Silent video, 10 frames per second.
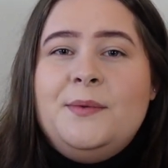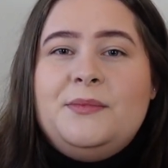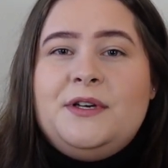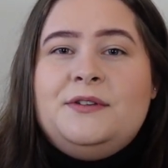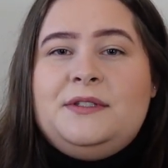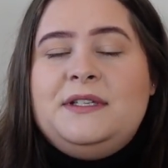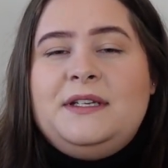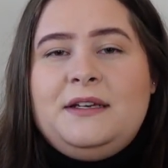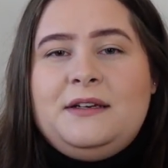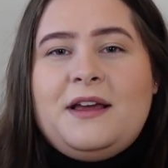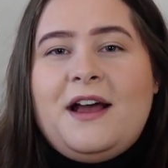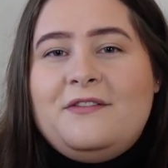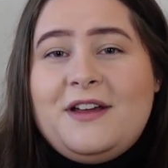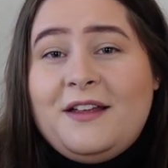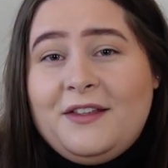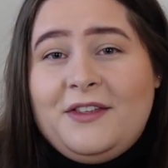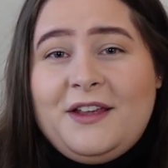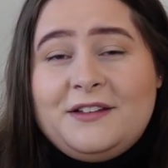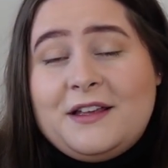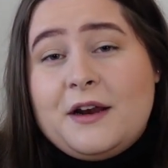because he didn't have
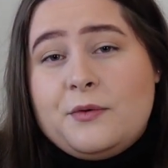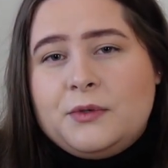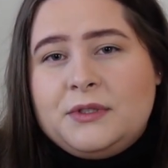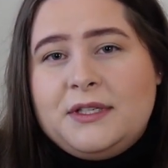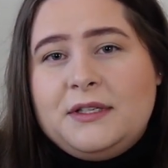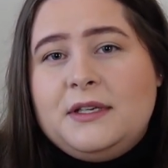anything that I wanted.